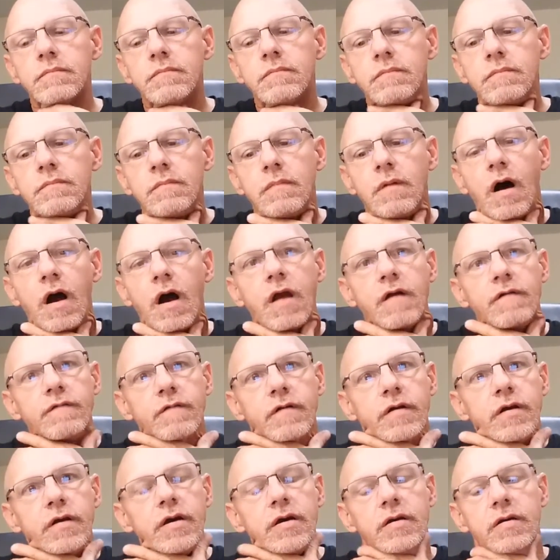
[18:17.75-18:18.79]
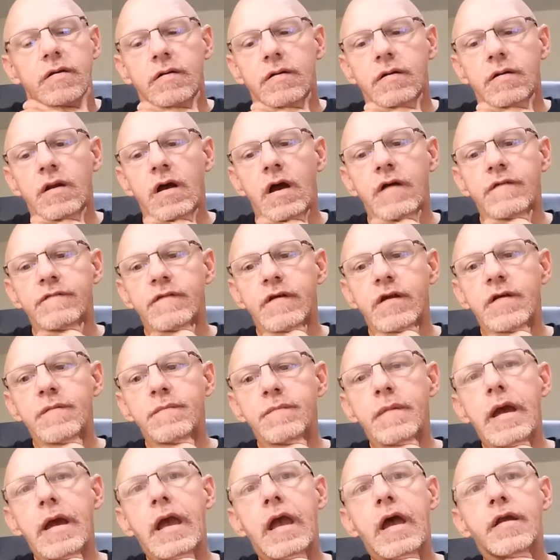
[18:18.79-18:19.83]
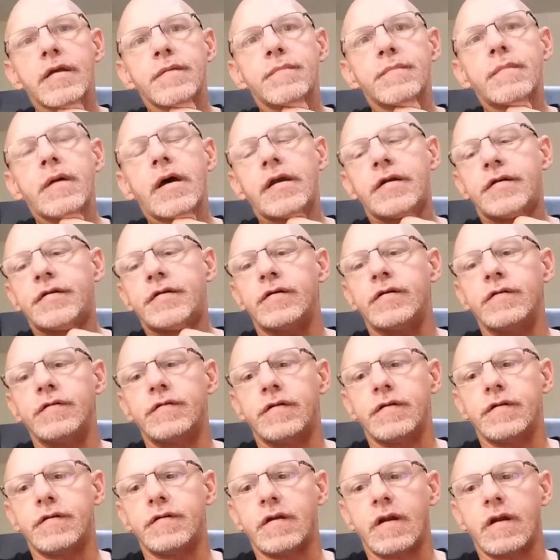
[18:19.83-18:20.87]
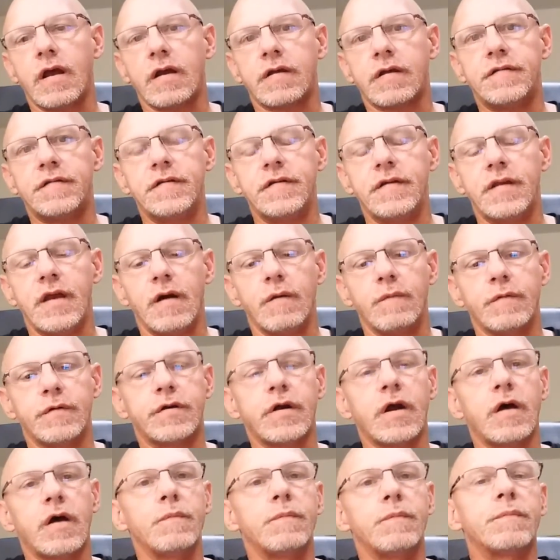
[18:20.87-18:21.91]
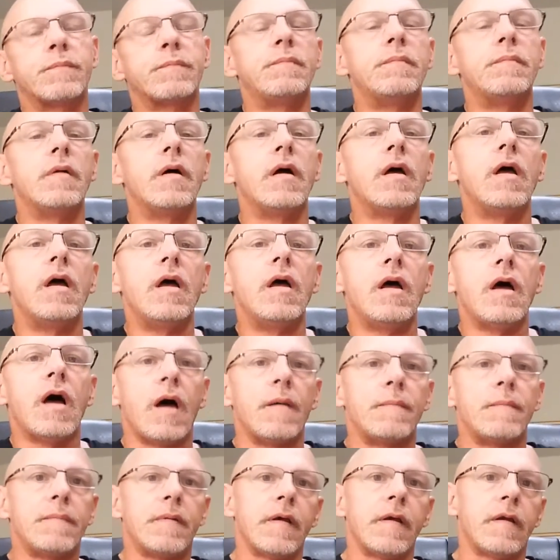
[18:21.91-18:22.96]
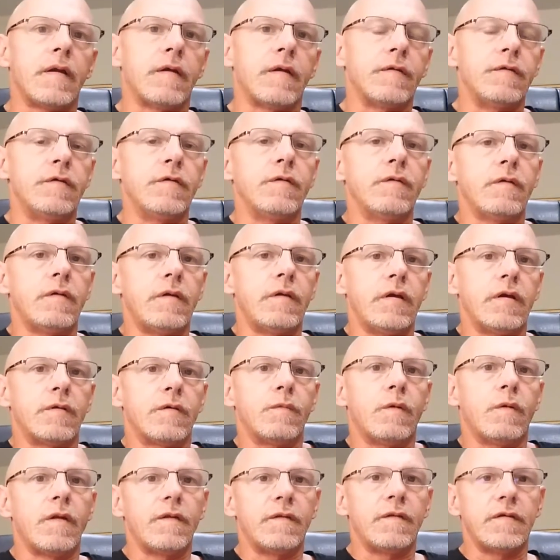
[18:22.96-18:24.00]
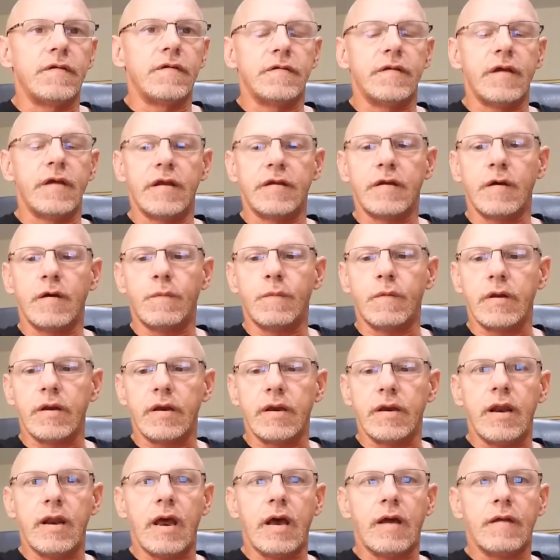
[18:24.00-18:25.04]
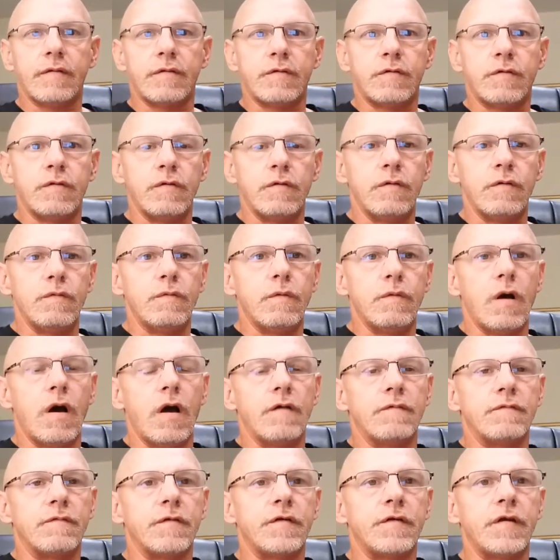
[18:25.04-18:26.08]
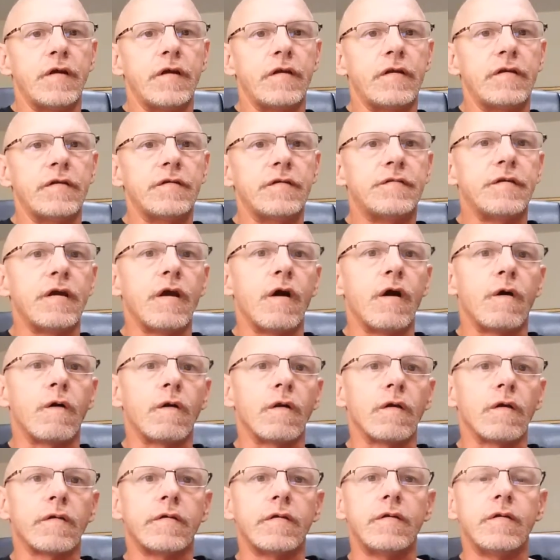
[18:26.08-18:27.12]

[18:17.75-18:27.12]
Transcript: I ever get back out to Massachusetts, I'd like to see that, which I plan on doing here one of these days. I want to get out to Virginia, see Arlington.